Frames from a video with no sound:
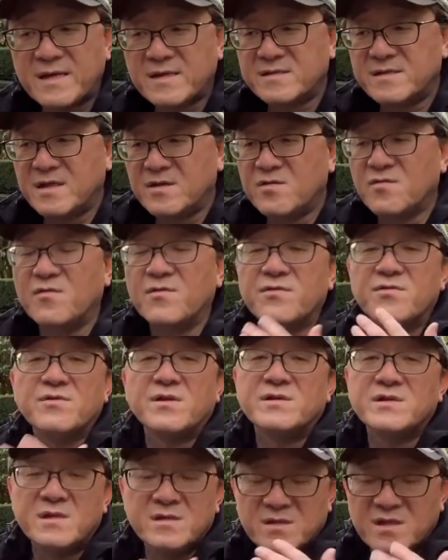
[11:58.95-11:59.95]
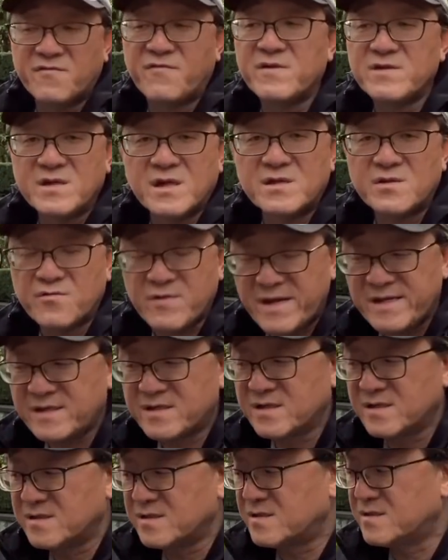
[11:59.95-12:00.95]
as they go through the gen different
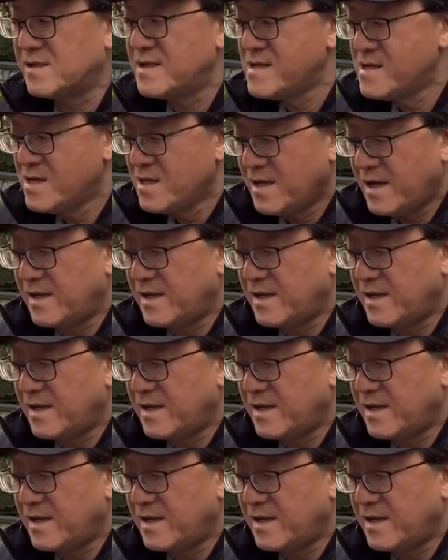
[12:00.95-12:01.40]
generations.